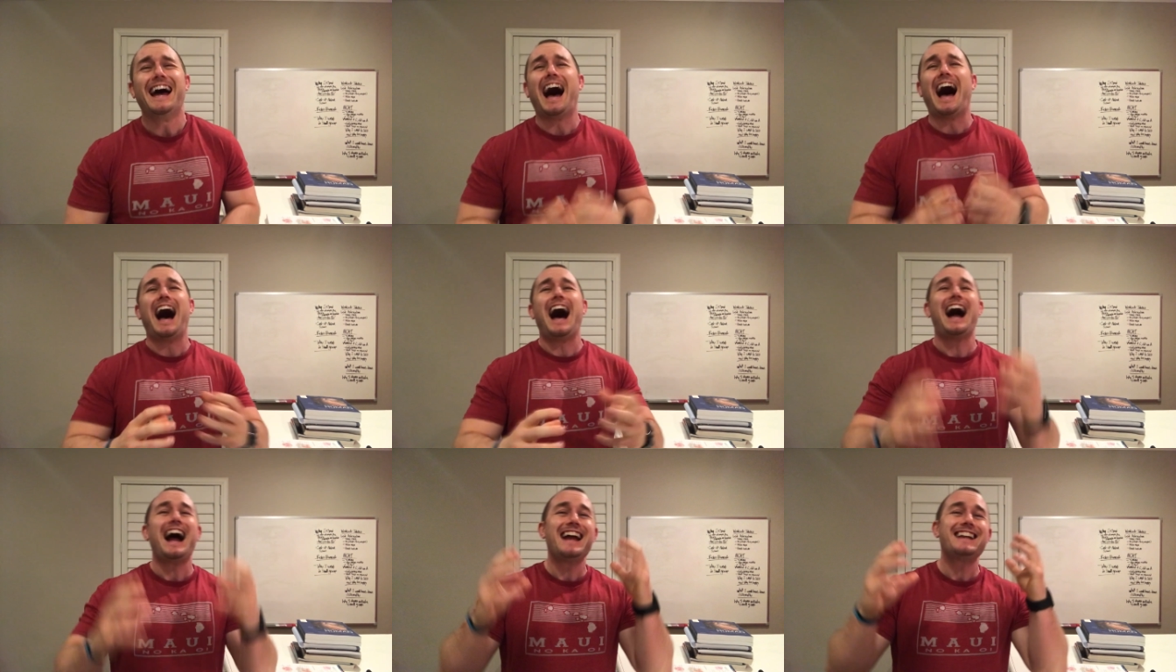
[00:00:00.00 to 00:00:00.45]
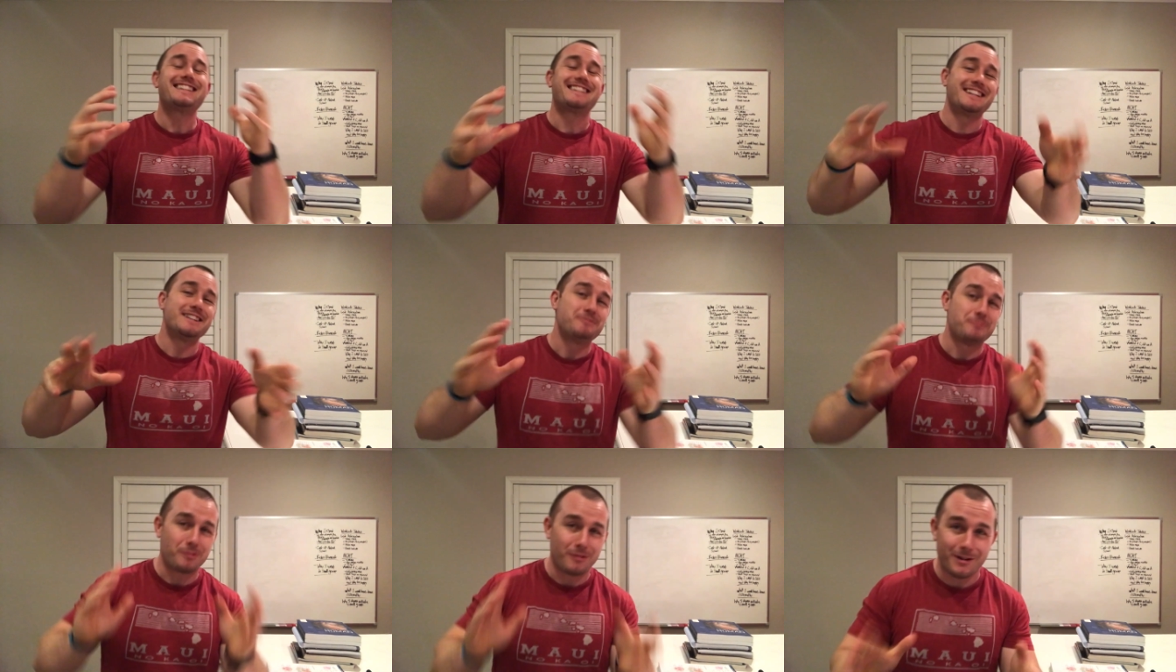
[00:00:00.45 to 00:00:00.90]
I
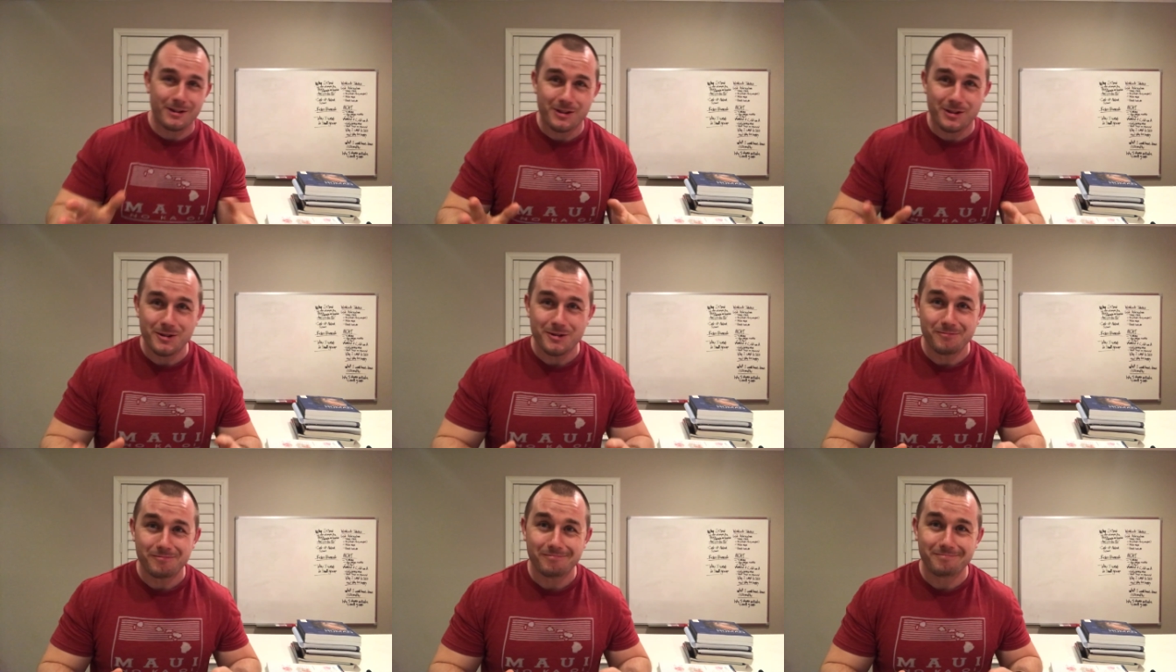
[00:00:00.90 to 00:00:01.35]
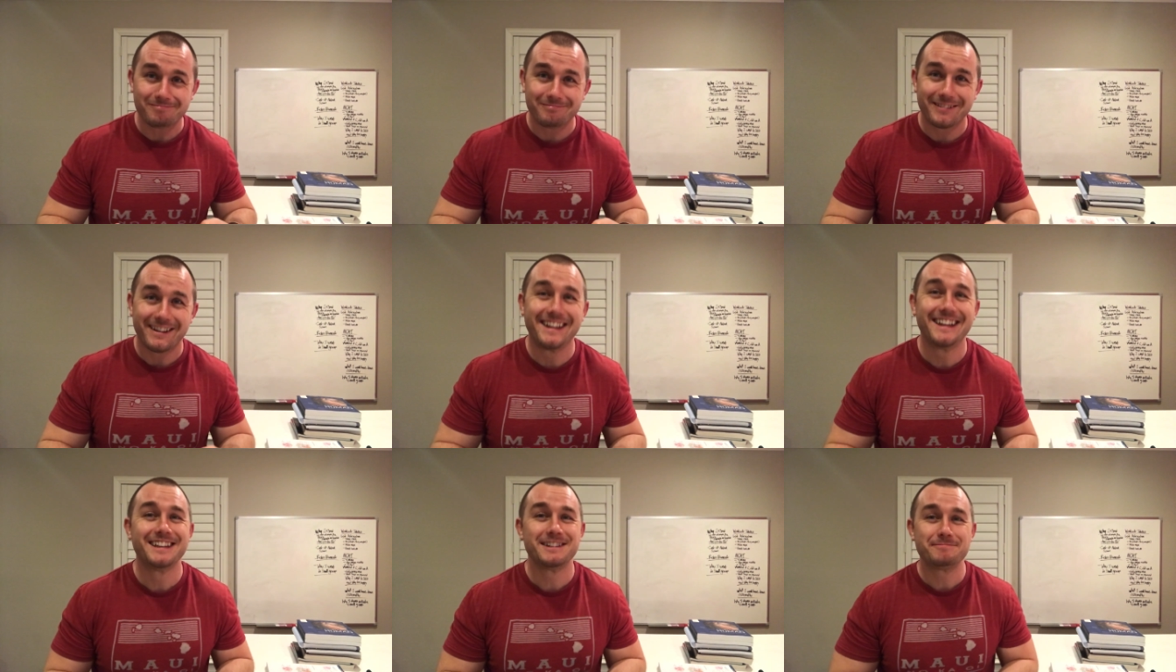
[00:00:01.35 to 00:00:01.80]
didn't want to
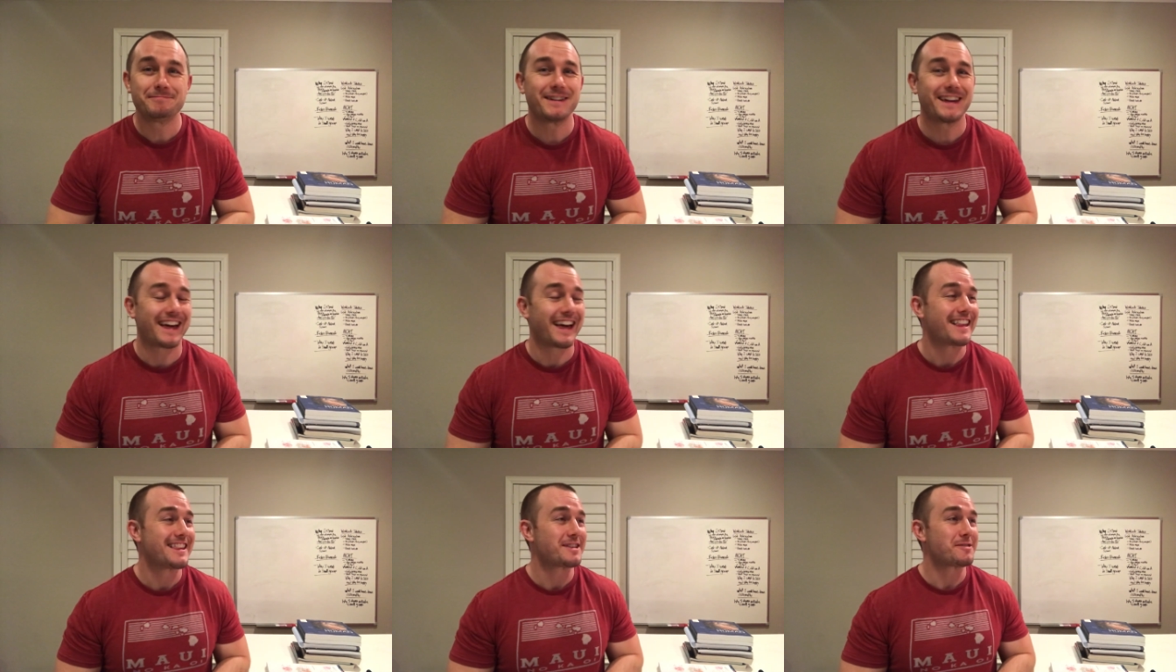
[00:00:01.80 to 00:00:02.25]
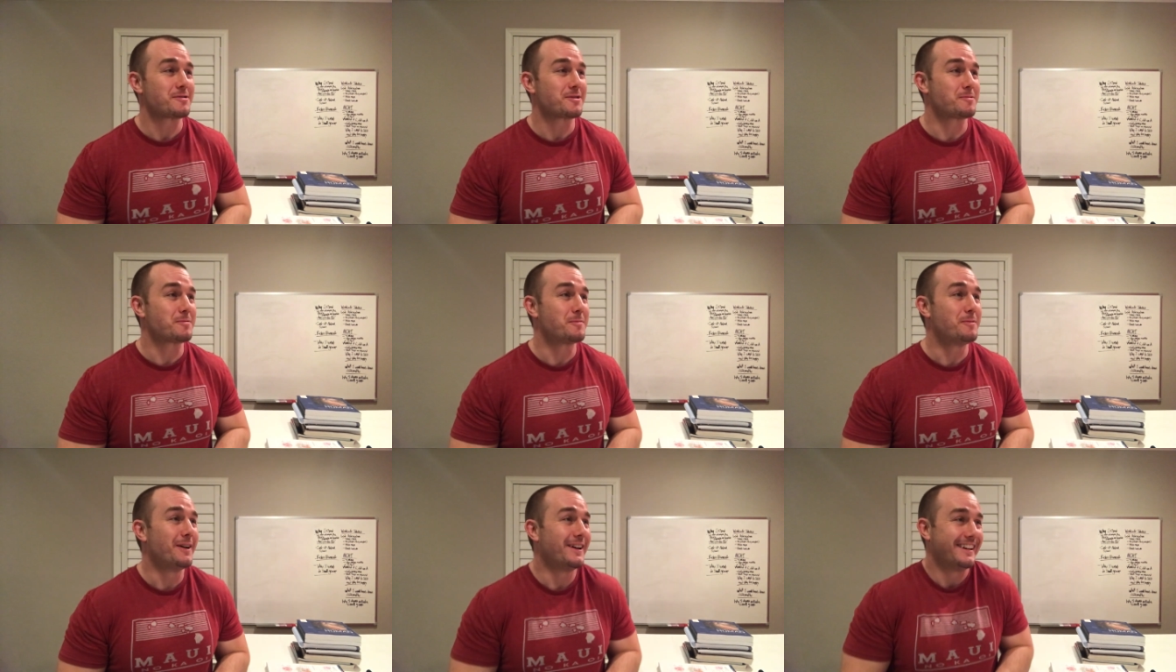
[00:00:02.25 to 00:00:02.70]
because it
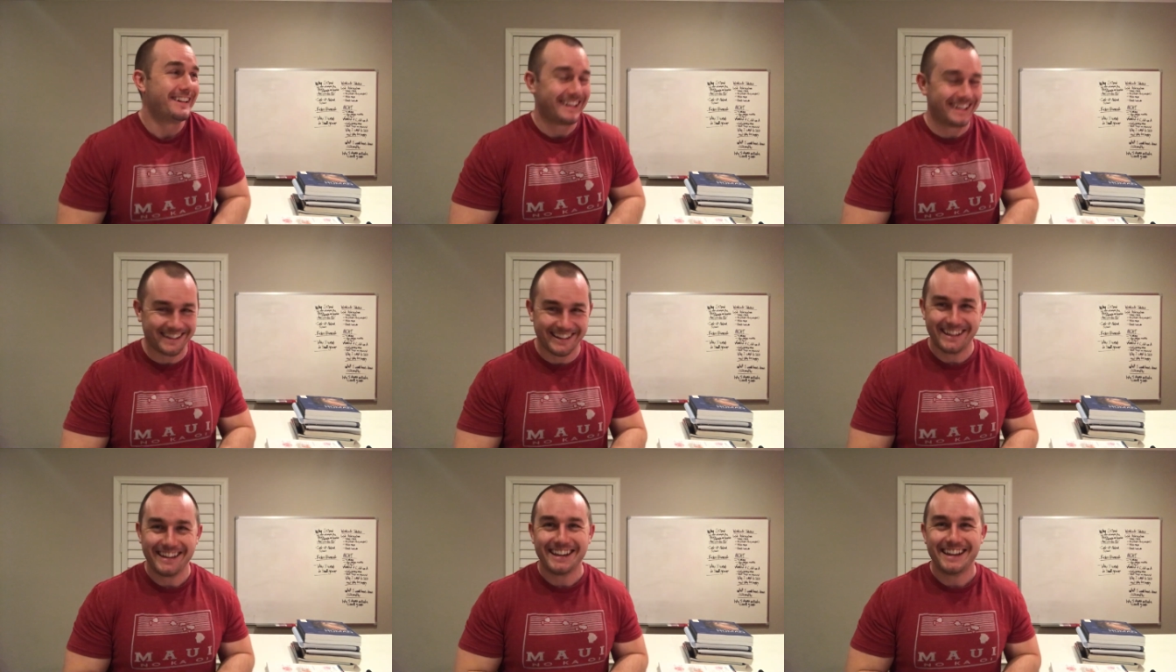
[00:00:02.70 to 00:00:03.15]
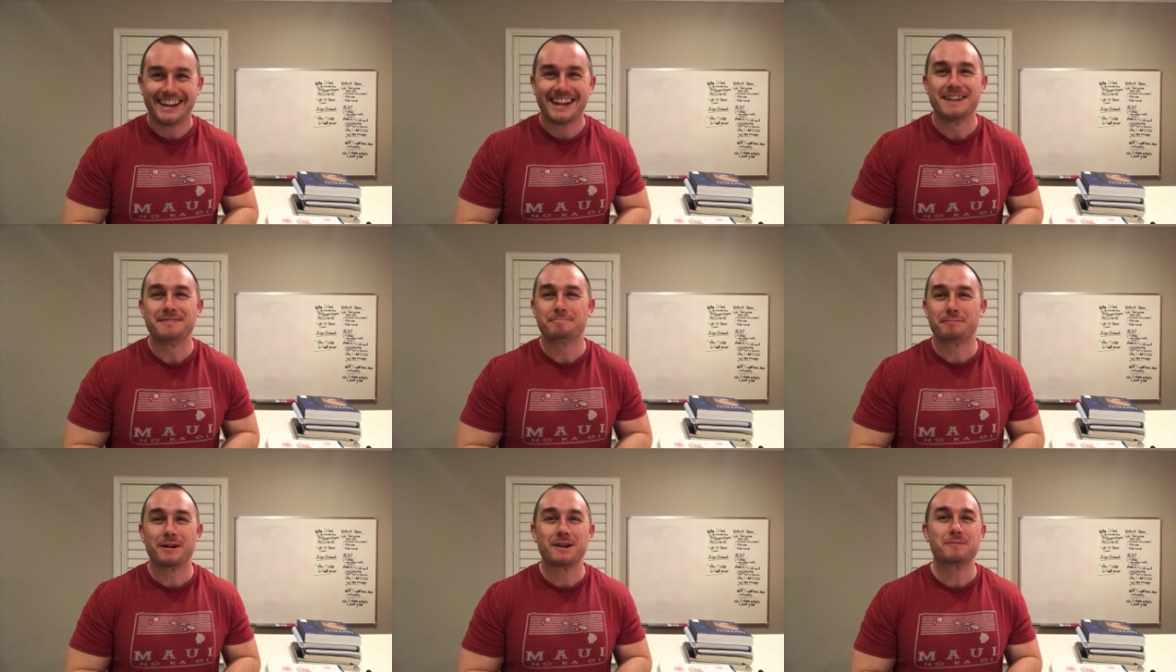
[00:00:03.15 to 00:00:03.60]
was
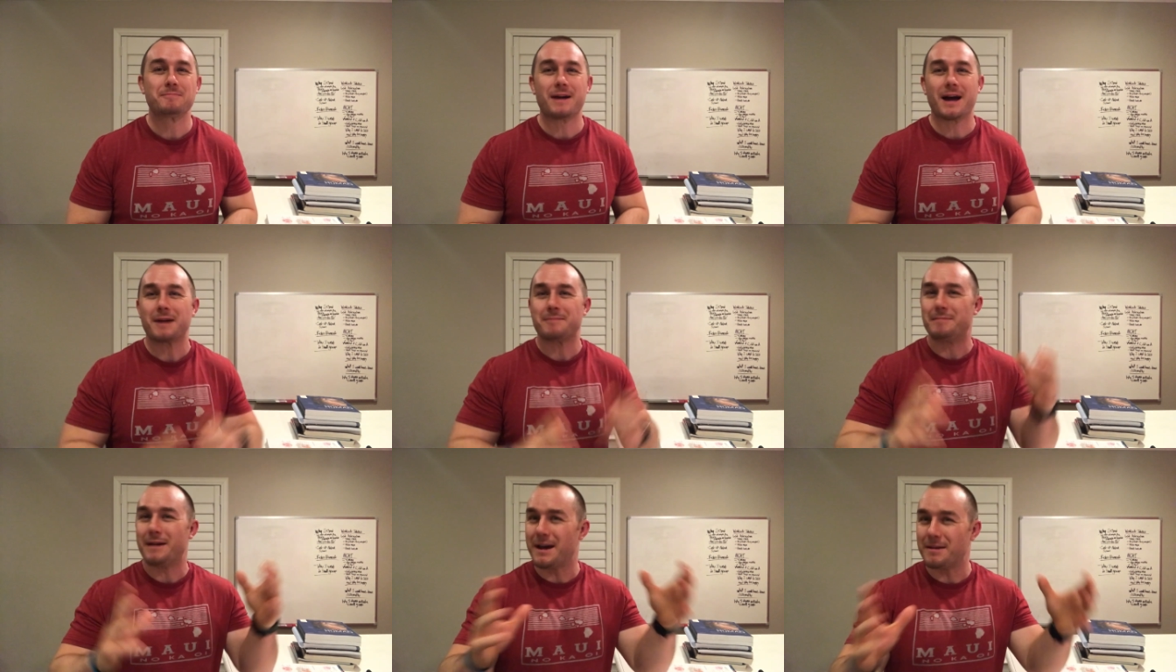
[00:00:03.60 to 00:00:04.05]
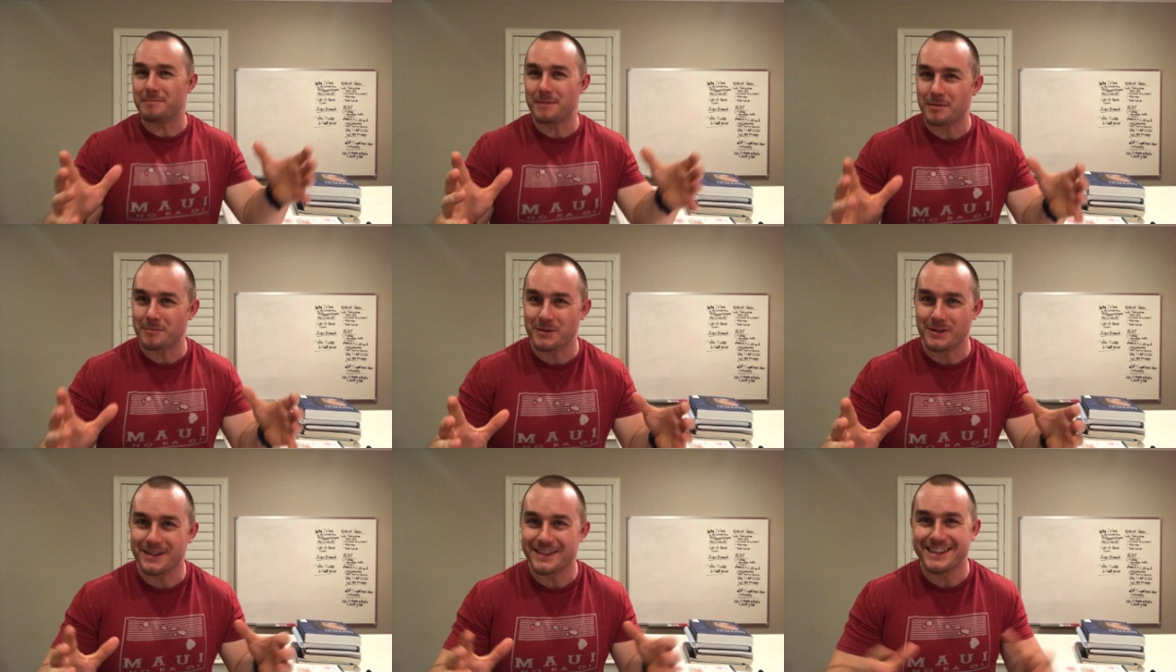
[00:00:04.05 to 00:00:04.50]
it brings back bad
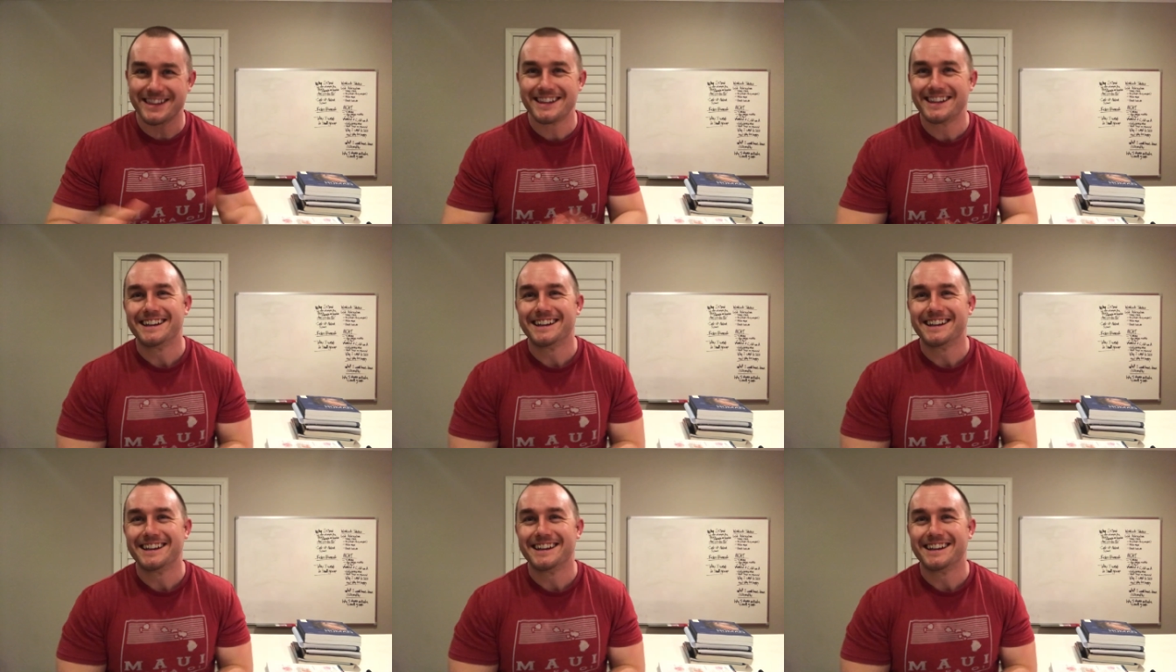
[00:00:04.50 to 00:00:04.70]
memories.